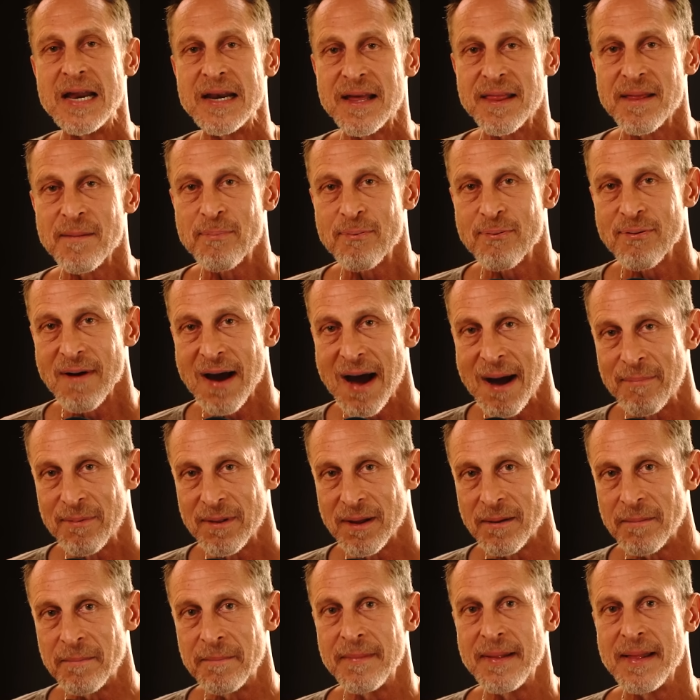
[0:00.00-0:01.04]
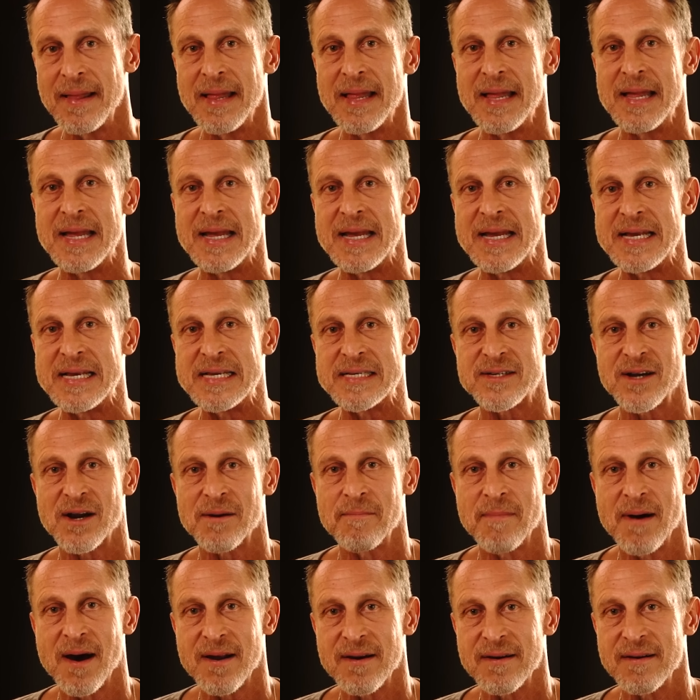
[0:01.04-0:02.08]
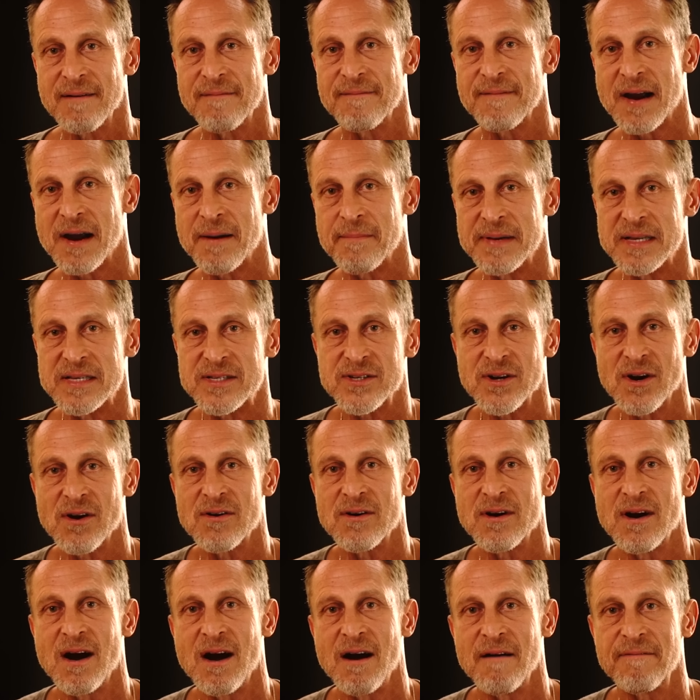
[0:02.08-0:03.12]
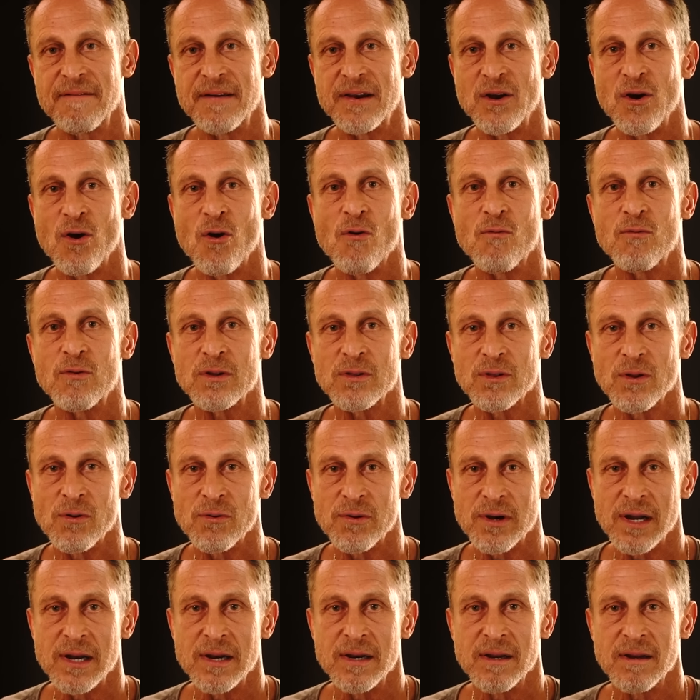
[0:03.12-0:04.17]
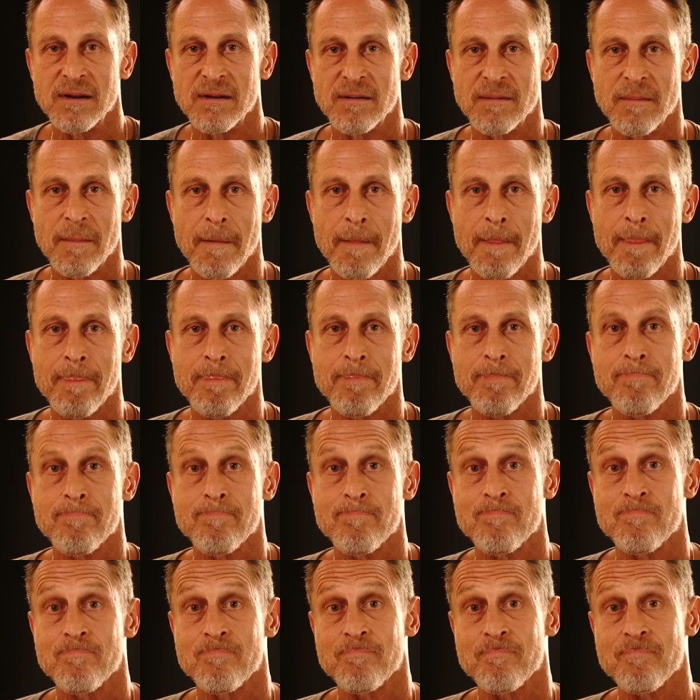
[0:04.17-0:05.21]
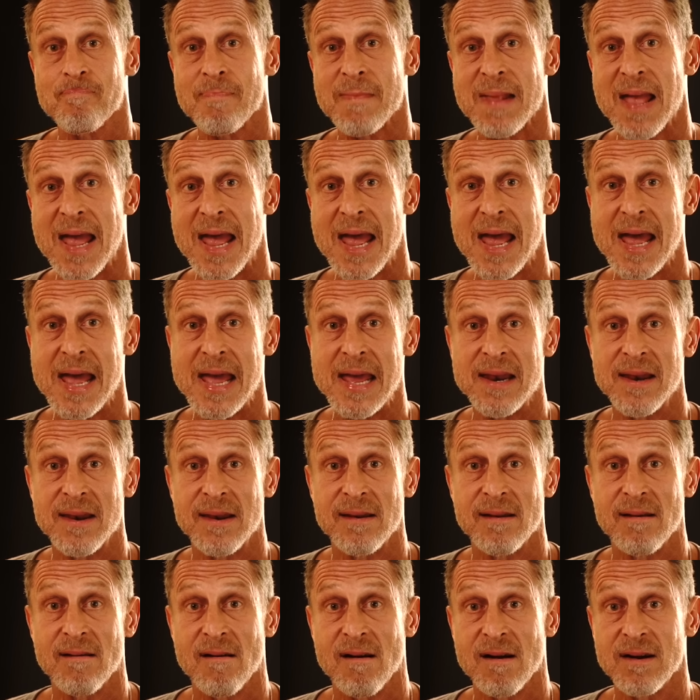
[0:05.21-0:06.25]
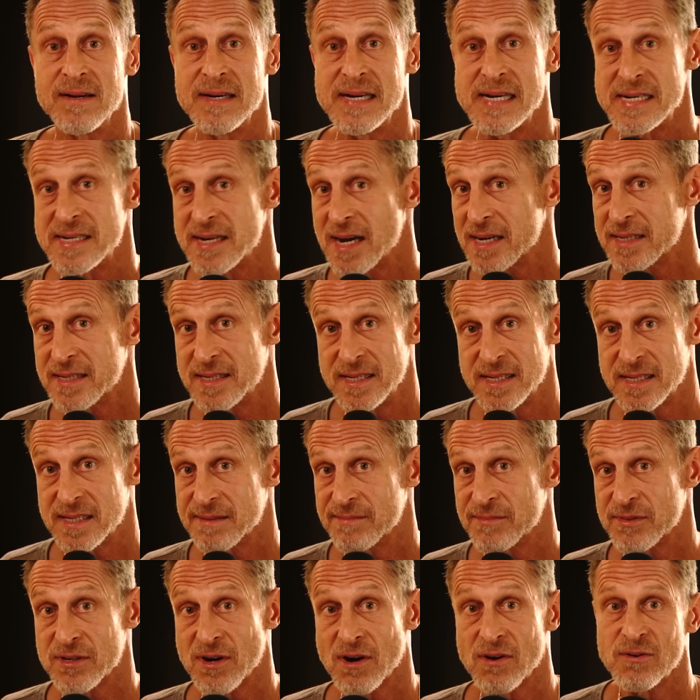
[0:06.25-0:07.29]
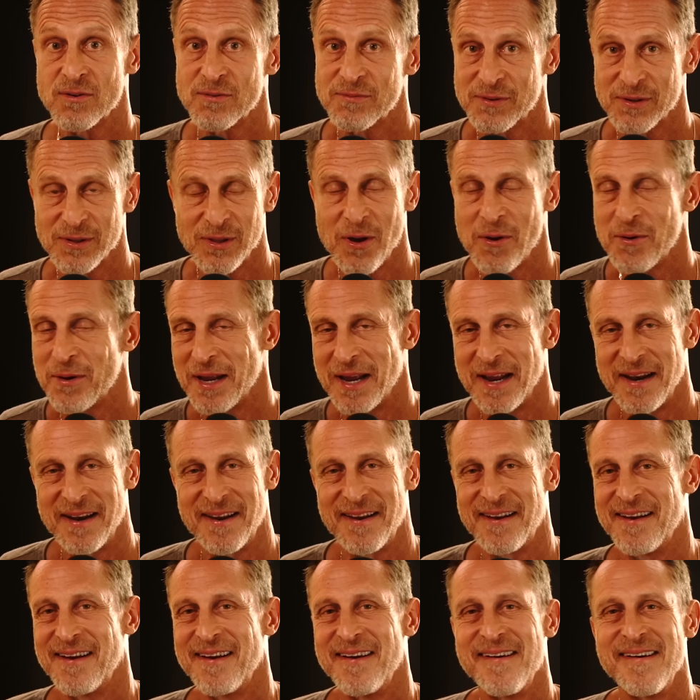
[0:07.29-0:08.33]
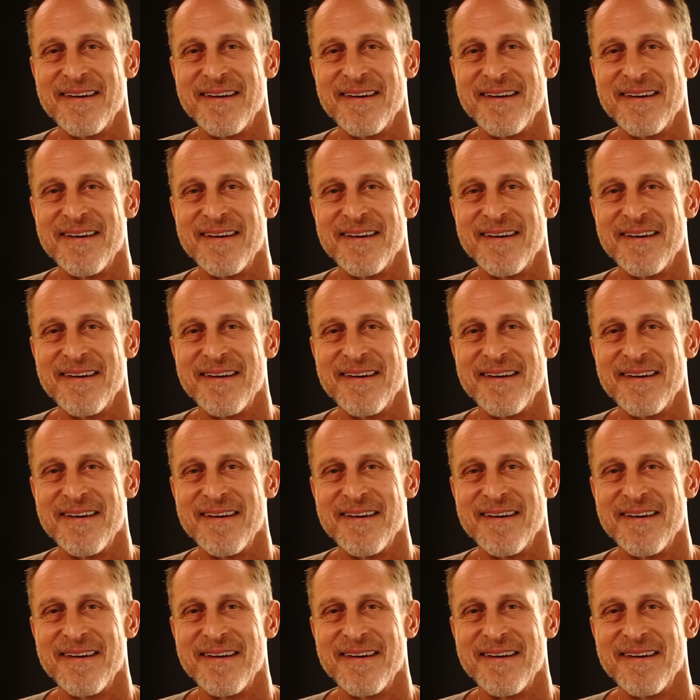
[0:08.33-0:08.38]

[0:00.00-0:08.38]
Now, the problem is our modern environments are often overloaded and our detox systems are overloaded.